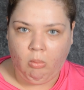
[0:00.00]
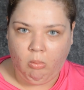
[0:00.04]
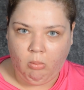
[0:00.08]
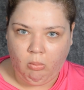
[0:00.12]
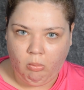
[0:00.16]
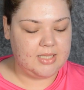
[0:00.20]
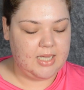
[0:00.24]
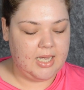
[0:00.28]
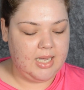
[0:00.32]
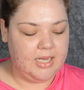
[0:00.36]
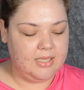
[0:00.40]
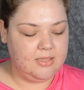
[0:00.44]

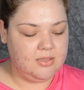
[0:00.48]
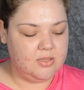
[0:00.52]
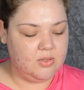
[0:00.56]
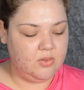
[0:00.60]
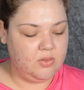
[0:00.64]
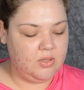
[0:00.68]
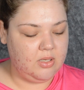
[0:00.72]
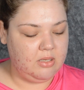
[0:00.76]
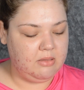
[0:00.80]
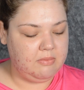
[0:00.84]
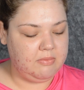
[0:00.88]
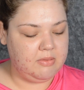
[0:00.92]
hides
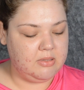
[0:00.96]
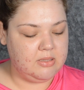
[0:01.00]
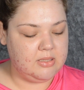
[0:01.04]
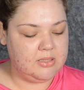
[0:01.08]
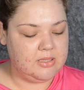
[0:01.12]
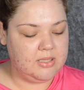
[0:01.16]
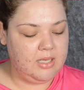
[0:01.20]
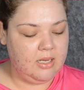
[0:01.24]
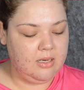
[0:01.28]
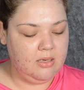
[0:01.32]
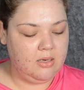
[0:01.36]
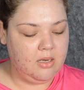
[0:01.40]
uneven
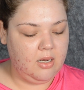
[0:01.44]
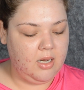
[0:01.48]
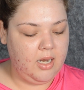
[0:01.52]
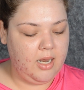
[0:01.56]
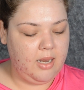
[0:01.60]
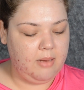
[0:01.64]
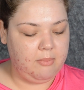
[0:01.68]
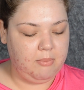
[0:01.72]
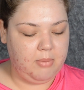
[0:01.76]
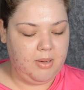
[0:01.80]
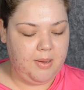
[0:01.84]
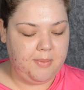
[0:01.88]
skin color
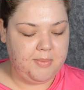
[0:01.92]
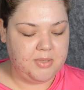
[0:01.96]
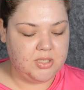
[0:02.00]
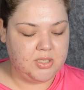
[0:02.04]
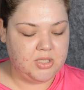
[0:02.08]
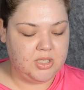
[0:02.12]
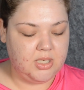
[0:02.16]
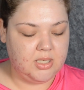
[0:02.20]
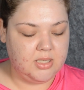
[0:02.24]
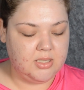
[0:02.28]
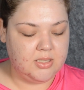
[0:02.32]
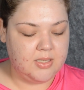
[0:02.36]
and
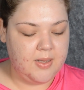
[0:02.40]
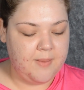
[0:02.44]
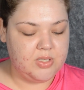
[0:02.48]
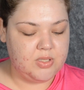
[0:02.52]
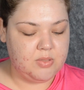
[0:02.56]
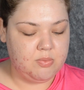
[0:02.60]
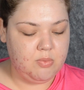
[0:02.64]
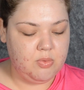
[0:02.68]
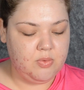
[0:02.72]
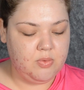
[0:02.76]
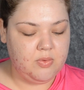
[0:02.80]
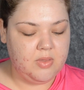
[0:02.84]
blemishes,
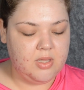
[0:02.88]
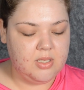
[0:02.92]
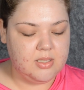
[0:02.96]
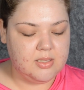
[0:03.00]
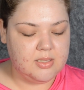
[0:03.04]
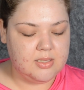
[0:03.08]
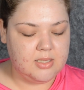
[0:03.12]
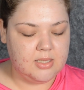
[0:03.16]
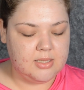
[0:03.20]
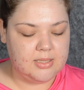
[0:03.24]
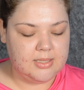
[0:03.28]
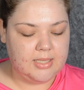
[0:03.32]

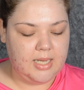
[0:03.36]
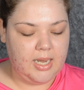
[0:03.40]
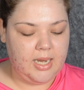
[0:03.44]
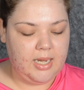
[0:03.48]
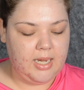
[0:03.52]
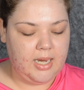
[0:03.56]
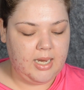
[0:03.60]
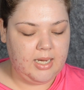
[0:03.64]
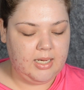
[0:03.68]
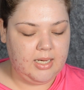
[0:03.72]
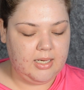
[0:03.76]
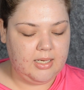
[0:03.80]
smoothens the skin
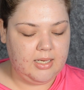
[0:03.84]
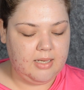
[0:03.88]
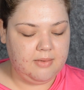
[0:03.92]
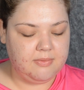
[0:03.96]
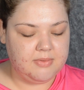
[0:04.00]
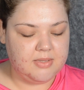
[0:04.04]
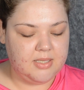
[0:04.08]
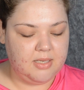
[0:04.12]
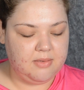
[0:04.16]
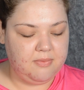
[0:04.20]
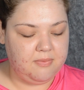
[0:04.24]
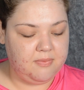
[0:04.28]
and
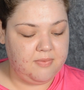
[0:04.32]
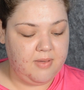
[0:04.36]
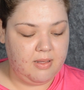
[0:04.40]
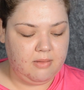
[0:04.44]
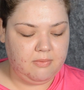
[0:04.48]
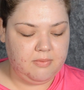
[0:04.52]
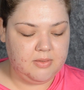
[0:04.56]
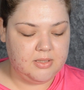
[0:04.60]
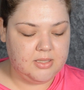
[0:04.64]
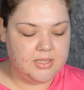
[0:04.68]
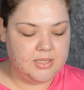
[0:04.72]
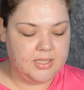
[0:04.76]
gives it
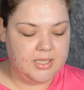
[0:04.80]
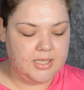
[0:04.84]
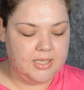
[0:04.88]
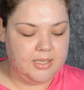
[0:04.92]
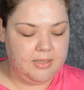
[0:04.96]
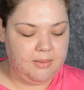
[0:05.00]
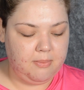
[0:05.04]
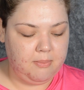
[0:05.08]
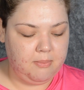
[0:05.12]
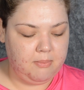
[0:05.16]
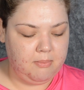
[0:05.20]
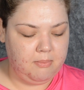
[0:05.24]

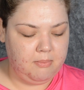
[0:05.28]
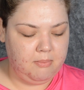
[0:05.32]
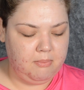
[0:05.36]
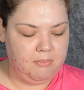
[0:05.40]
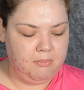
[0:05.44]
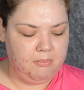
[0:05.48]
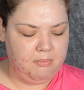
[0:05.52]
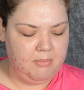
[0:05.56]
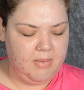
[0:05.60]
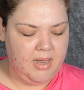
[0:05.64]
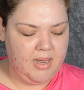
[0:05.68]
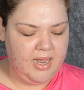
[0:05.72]
velvety
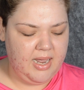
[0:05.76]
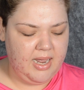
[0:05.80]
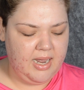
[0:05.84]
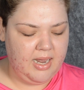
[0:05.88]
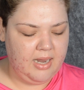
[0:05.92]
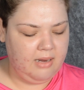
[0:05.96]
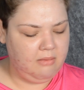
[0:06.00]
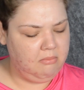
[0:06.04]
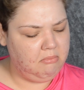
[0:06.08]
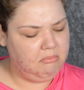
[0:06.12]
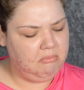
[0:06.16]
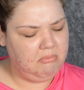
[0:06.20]

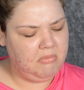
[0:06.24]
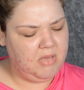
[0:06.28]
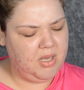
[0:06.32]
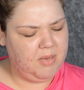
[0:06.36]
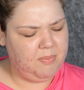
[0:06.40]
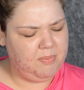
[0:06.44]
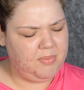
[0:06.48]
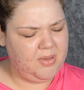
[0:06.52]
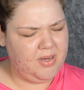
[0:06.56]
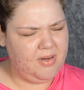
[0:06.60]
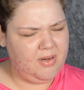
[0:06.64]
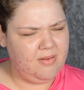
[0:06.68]
mere
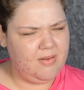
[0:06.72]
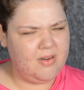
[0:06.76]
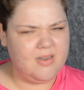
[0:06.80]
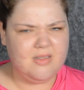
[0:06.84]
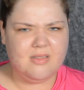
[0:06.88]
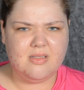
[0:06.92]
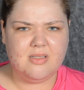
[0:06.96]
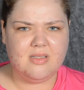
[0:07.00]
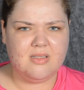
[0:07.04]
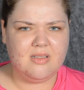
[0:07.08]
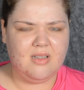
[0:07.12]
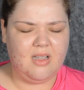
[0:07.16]

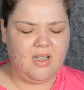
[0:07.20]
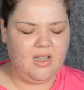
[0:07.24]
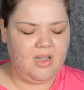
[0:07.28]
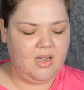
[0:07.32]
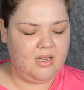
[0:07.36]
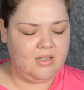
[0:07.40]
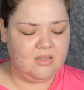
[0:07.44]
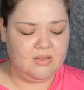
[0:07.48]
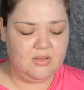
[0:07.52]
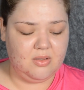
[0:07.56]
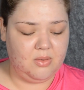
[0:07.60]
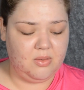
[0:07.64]
appearance.
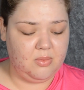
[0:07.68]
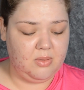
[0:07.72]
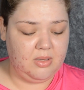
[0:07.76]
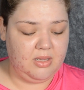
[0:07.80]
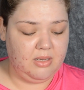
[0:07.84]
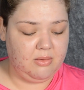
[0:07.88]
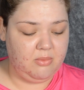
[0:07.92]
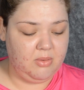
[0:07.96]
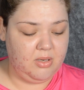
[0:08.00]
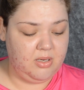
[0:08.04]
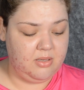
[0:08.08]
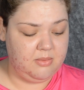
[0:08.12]
I don't know what
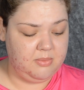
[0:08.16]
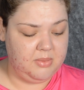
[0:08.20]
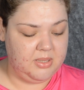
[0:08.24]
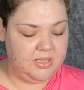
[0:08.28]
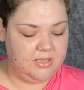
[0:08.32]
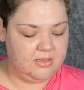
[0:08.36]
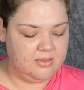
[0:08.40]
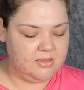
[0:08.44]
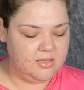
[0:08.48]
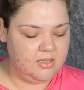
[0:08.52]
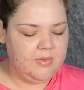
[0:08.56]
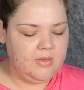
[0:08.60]
that word
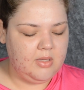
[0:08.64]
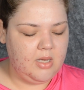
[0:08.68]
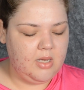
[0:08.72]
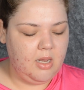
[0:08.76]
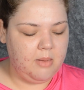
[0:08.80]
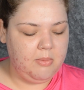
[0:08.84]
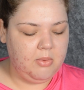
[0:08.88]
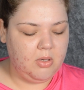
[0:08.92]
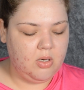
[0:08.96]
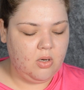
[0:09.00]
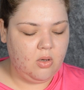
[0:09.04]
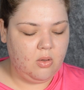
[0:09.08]
means.
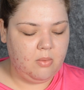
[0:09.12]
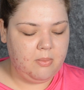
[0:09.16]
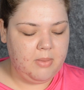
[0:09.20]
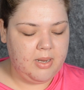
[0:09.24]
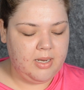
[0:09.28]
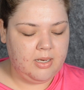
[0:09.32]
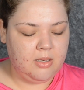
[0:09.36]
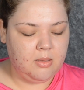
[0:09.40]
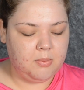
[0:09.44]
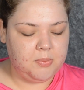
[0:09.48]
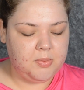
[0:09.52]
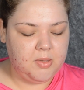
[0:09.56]
Dermacol
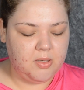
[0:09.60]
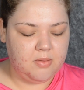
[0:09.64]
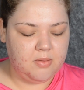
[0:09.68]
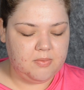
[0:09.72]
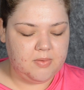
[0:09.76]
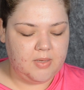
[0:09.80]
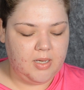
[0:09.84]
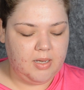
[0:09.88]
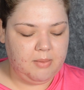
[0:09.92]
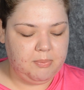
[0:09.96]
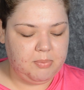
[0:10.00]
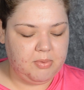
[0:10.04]
makeup
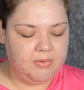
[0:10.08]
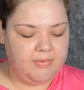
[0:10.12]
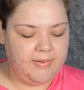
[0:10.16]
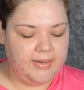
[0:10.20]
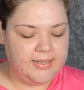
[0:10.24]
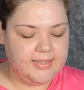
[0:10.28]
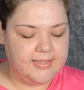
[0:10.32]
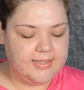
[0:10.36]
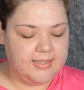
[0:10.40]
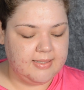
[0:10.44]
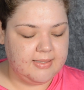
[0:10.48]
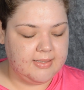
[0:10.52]
cover
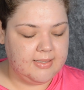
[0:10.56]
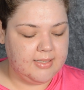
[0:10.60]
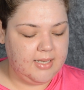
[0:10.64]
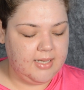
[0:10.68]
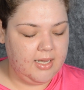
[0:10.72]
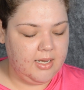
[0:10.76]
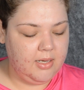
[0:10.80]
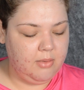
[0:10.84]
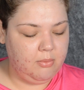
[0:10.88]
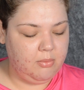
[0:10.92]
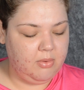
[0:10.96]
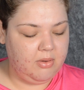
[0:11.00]
provides the
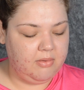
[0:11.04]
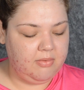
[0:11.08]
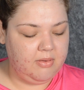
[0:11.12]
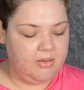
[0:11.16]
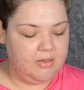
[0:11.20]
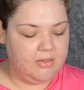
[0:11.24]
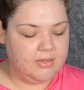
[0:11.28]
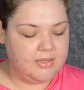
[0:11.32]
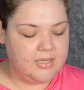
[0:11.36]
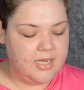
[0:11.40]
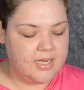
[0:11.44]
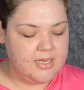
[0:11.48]
skin with
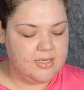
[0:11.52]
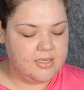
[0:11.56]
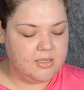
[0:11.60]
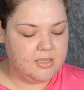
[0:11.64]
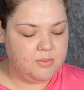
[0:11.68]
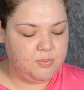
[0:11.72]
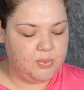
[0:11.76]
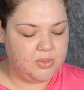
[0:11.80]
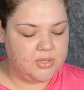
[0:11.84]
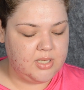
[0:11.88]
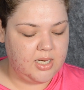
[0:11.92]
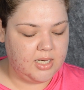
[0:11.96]
intense
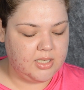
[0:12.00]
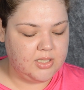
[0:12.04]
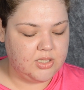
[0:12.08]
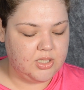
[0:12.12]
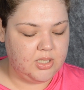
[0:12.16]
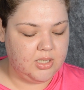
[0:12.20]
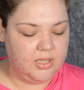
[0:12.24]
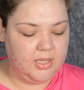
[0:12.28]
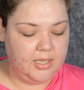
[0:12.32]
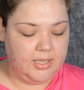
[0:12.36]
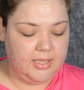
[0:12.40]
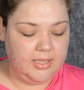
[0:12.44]

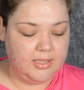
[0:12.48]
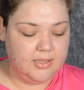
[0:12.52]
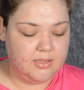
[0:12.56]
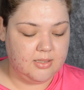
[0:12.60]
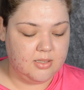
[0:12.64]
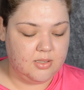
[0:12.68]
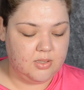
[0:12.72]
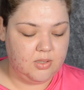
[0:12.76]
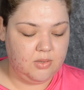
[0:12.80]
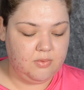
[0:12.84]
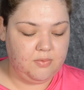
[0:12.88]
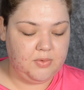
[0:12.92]
protection
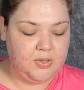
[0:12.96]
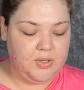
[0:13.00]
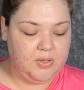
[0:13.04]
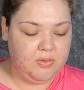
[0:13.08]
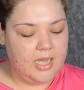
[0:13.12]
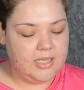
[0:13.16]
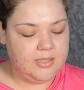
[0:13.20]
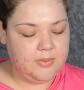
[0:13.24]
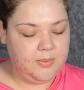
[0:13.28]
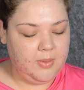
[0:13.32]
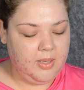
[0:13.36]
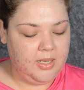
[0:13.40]
against UV
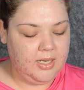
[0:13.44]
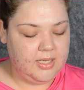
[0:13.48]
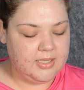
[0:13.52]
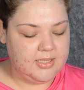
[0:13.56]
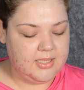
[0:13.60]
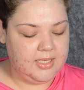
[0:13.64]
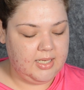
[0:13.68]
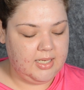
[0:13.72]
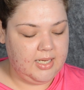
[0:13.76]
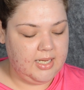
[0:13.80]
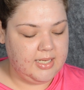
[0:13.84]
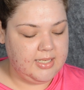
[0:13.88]
as well
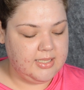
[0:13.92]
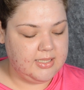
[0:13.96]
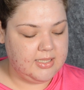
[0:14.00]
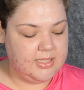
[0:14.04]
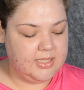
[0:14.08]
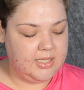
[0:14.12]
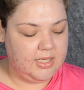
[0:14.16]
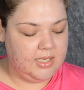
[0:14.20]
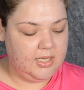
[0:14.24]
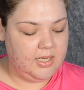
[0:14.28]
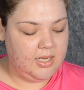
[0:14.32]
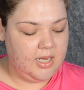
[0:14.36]
as against
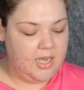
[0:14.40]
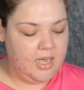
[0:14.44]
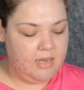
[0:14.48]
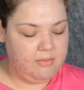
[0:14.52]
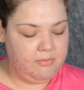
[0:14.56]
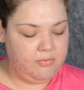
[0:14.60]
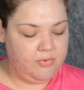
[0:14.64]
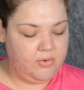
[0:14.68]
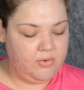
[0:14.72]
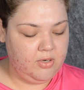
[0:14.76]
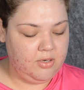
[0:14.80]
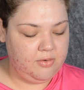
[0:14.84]
the
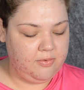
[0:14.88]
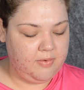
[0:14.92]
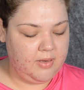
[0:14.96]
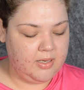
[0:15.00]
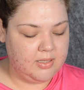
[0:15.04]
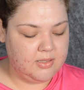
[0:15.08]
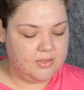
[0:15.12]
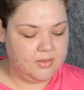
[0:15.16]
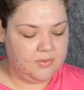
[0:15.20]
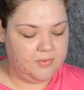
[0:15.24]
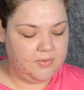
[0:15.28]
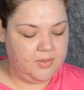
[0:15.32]
harmful
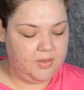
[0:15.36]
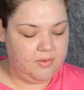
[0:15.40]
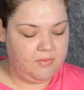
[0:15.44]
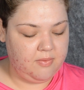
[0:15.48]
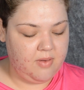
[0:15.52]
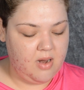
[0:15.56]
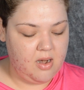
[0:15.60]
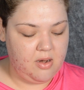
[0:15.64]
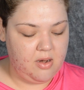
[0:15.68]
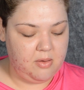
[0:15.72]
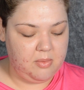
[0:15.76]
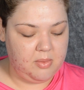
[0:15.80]
effects of the
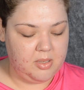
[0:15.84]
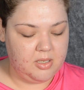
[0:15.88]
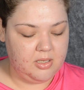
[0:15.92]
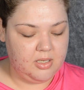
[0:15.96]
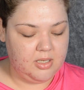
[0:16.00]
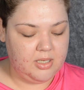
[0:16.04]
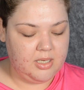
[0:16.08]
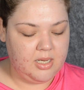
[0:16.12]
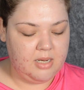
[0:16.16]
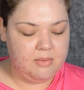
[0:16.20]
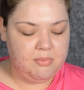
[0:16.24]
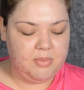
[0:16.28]
environment.
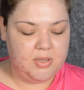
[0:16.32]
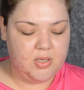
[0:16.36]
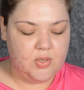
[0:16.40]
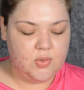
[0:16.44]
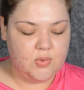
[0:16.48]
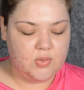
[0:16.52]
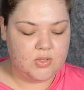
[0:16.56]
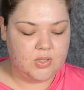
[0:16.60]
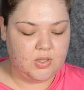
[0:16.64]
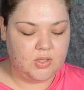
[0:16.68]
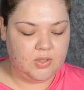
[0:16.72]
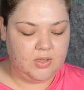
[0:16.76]
It can be
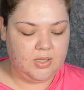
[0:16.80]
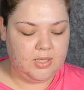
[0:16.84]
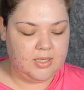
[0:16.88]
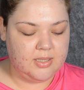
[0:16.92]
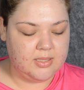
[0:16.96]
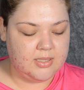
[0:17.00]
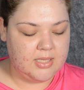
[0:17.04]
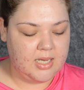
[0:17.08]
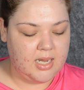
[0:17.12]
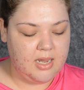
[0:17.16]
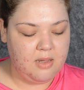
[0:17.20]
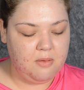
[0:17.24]
used on the
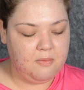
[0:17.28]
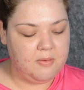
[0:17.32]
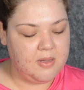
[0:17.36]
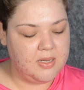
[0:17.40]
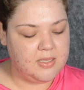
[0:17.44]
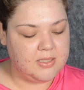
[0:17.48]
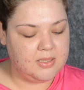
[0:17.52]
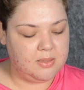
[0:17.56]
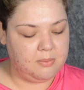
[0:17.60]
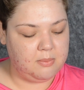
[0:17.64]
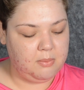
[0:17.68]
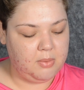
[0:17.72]
entire
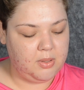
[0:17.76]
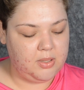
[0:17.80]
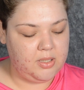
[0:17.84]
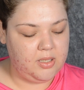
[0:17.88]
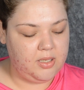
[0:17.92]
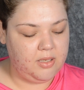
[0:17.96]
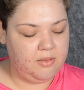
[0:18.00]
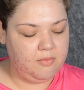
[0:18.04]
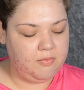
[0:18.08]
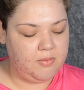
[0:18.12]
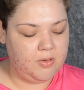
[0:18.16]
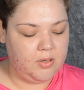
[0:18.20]
face and
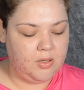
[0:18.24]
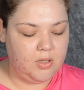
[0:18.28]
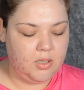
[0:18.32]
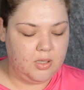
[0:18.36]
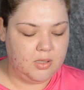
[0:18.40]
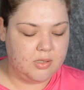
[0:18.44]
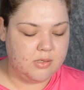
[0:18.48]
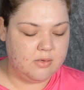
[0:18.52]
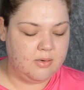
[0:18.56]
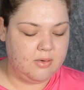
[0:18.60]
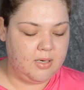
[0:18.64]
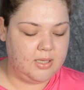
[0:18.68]
body for
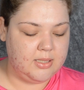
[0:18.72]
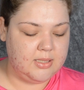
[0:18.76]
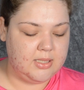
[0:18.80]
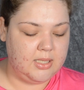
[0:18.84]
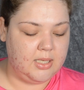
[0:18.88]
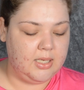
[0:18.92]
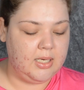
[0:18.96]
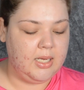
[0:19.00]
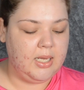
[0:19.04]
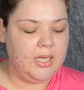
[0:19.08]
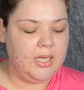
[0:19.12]
color correcting,